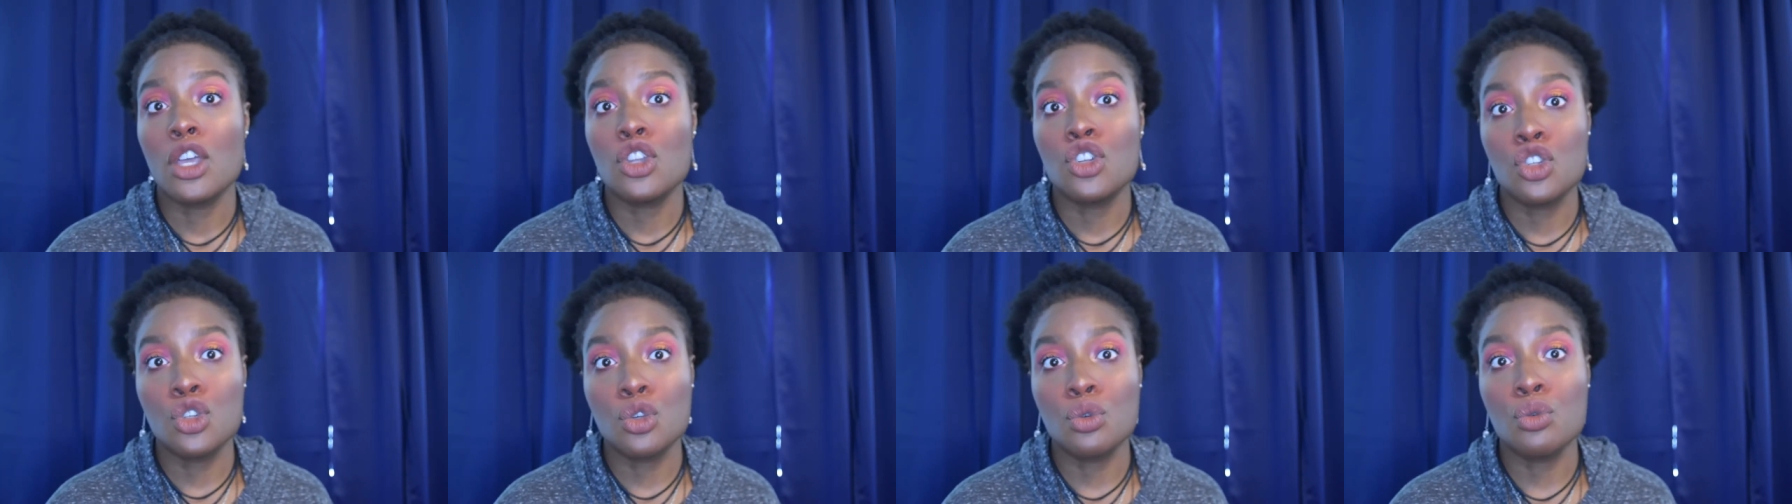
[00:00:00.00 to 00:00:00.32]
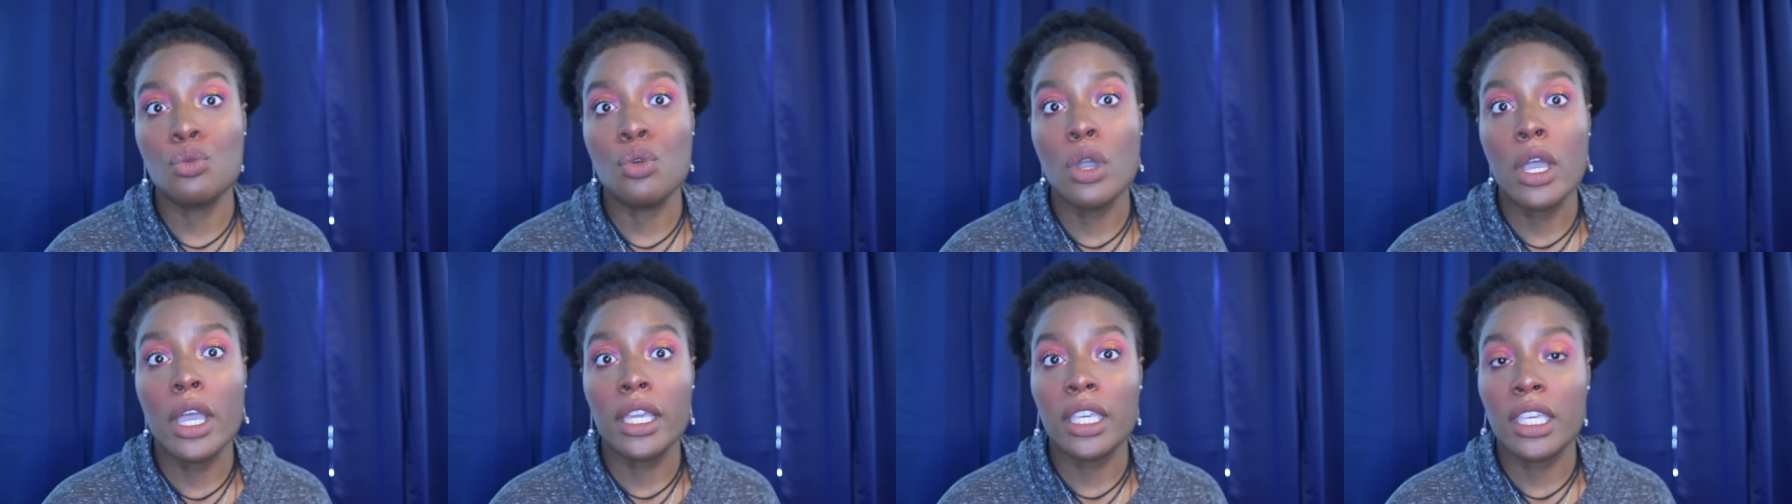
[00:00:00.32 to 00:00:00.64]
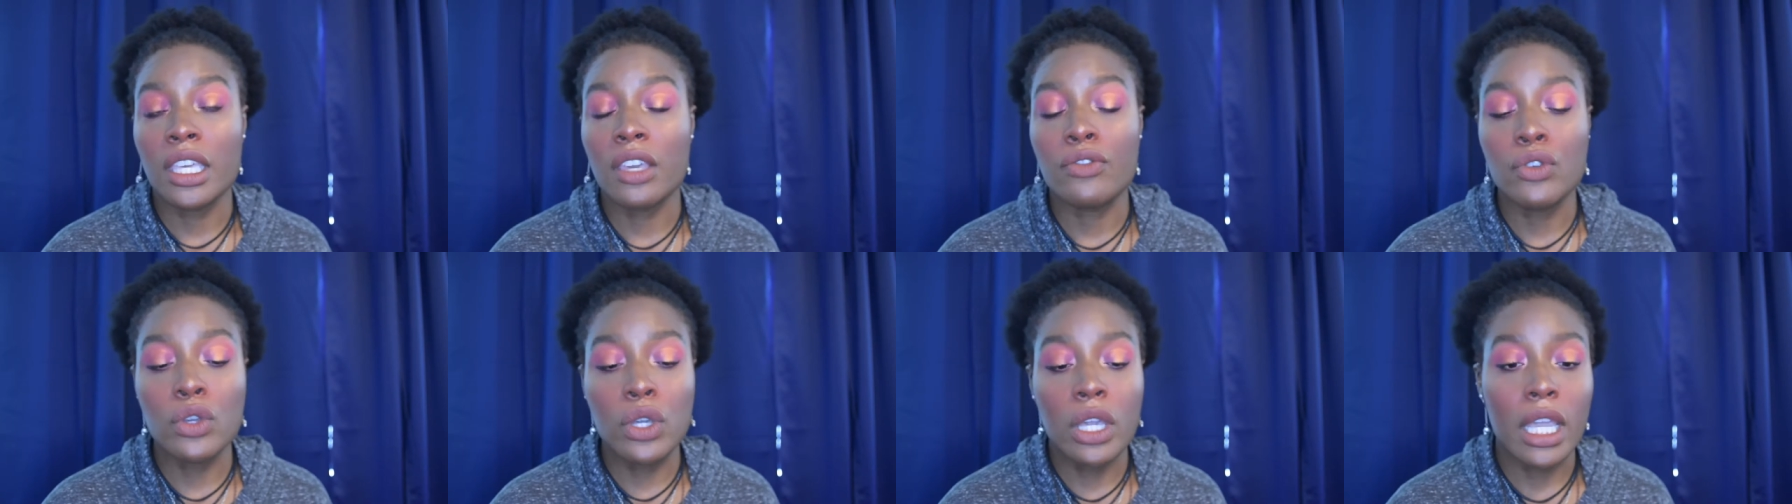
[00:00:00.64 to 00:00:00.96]
to
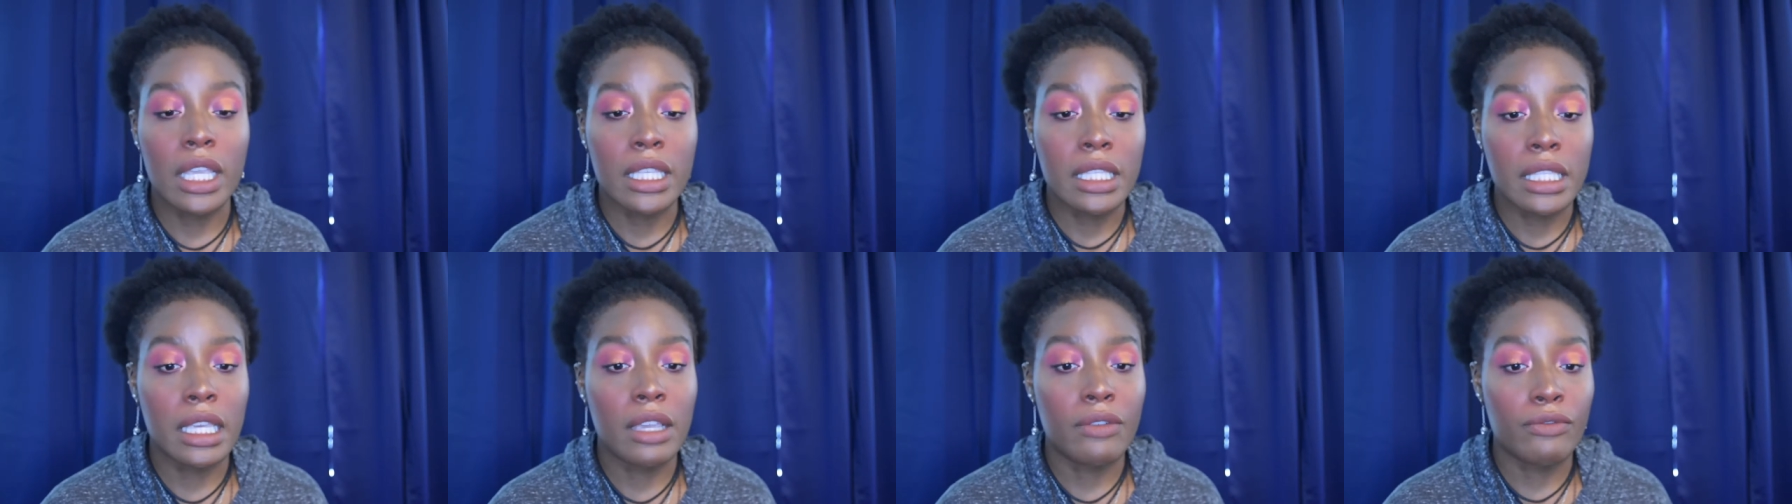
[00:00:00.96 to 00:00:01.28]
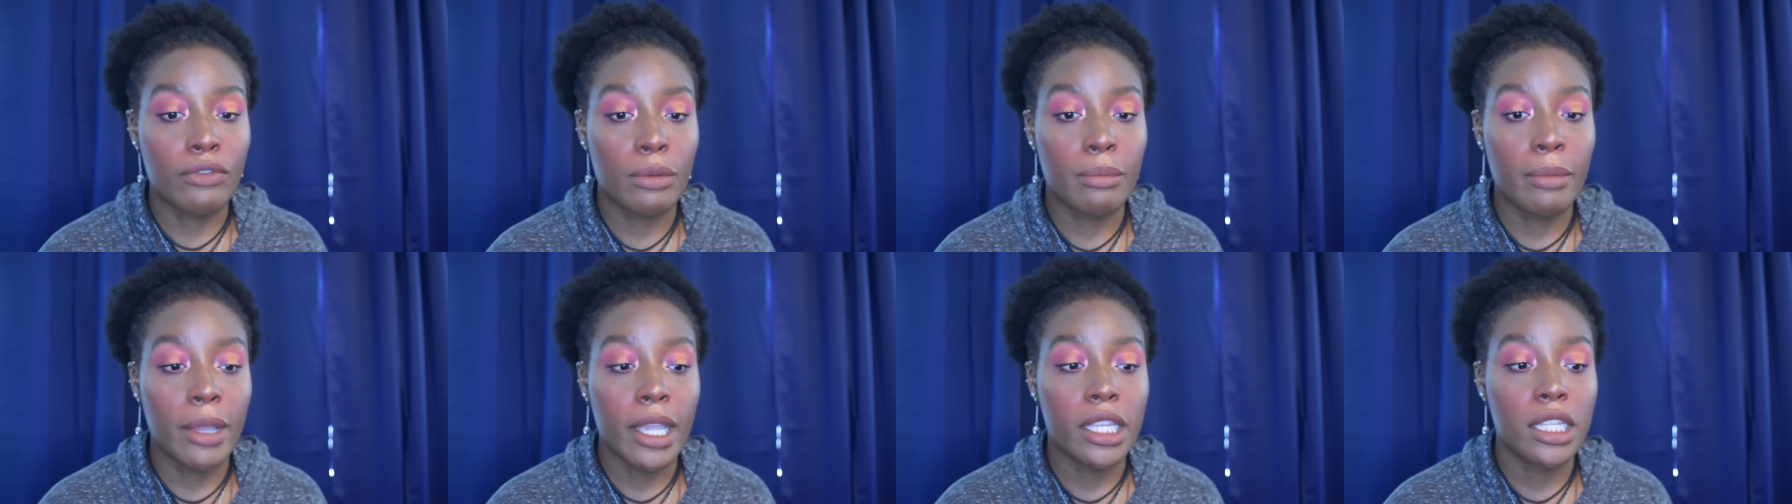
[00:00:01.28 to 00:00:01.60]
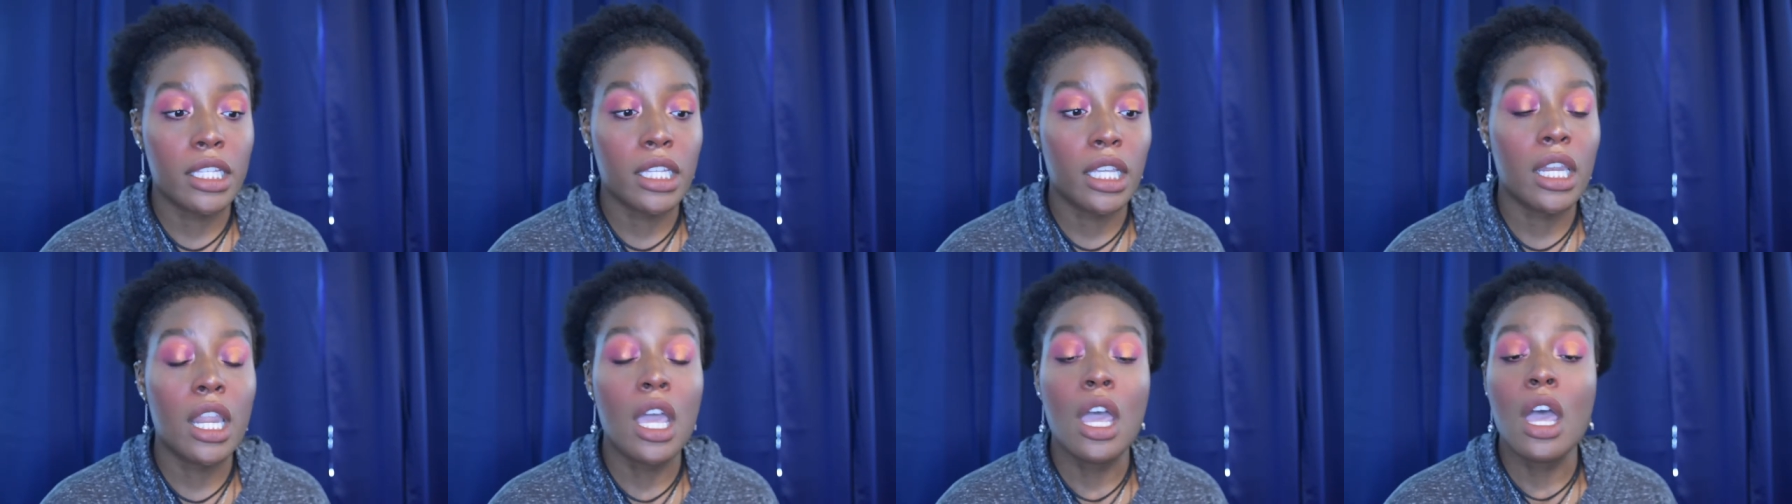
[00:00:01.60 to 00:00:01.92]
give you guys the
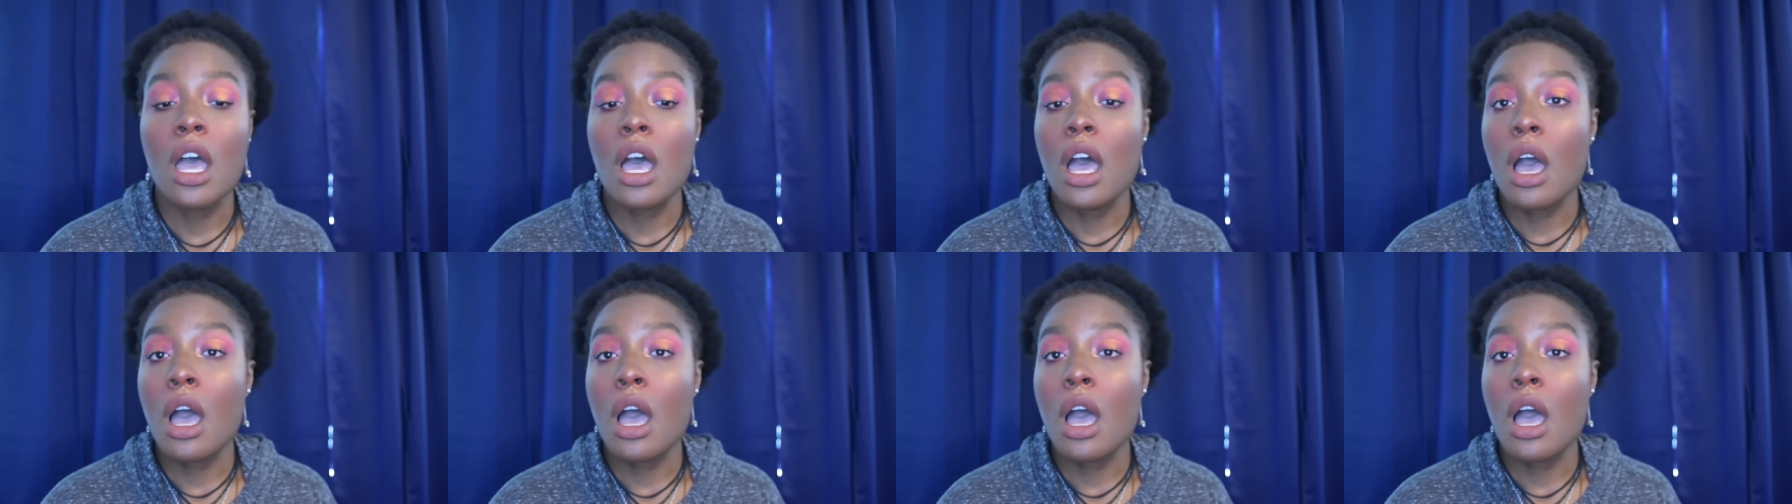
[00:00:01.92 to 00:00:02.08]
information